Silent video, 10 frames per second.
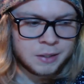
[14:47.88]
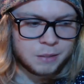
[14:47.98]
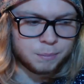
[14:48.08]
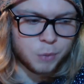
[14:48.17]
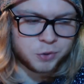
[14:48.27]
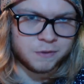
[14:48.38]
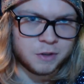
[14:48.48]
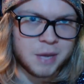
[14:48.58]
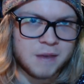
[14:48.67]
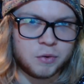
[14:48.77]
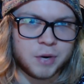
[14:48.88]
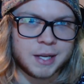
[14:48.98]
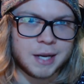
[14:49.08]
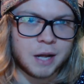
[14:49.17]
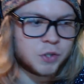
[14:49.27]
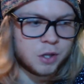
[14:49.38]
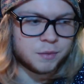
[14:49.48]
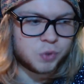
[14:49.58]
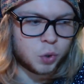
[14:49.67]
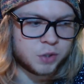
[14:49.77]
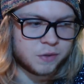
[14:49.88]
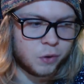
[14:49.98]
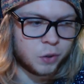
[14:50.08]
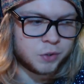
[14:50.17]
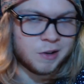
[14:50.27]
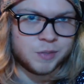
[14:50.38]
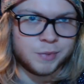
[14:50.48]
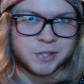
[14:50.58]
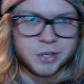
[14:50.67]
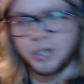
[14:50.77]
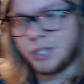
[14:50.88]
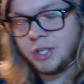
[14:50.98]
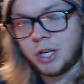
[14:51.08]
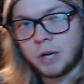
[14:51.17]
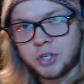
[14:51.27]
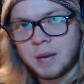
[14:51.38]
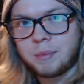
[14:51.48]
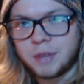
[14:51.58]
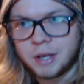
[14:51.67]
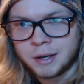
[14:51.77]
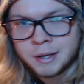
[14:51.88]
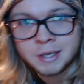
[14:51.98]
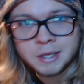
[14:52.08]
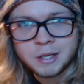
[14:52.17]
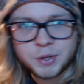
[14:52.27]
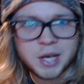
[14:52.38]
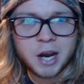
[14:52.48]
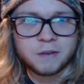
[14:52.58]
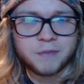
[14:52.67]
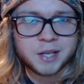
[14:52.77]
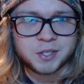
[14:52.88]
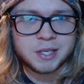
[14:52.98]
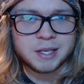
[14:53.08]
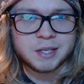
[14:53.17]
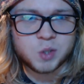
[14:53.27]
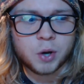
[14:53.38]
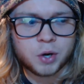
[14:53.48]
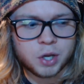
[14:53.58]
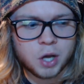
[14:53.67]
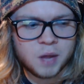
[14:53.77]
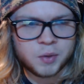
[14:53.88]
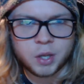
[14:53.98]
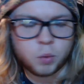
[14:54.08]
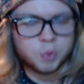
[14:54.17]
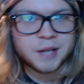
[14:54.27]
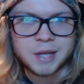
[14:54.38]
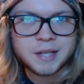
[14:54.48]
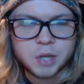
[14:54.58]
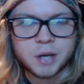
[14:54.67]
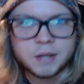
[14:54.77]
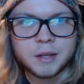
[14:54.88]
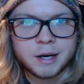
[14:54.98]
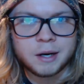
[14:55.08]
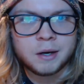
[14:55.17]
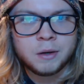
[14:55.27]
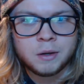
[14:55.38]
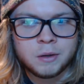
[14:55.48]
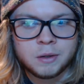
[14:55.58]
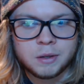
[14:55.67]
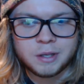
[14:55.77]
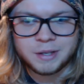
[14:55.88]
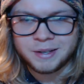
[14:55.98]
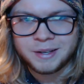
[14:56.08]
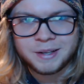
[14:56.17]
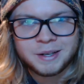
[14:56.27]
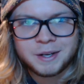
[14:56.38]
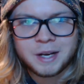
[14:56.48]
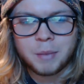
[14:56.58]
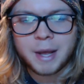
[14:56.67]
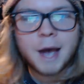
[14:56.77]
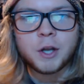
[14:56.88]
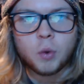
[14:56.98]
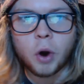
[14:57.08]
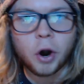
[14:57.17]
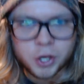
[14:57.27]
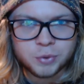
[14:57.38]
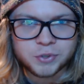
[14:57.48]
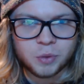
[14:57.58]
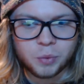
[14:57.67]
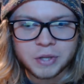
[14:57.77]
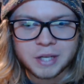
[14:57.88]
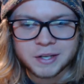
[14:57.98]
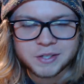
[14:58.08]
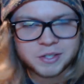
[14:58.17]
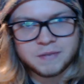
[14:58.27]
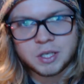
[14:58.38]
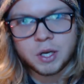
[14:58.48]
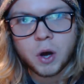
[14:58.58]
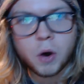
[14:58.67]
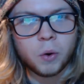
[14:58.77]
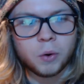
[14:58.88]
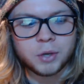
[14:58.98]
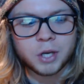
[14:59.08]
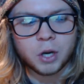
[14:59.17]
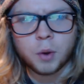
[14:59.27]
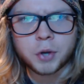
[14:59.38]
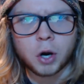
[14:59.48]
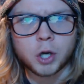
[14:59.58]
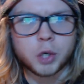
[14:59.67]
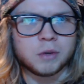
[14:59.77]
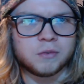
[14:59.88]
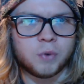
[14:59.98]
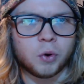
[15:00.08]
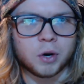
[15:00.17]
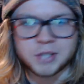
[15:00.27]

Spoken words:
Most of them haven't read it. I'll tell them stories of the Old Testament, such as, you know, Jephthah sacrificing his daughter to God, and they're like, well, that's not in there. I'm like, how do you argue with someone that doesn't even know, you know, what they're arguing for?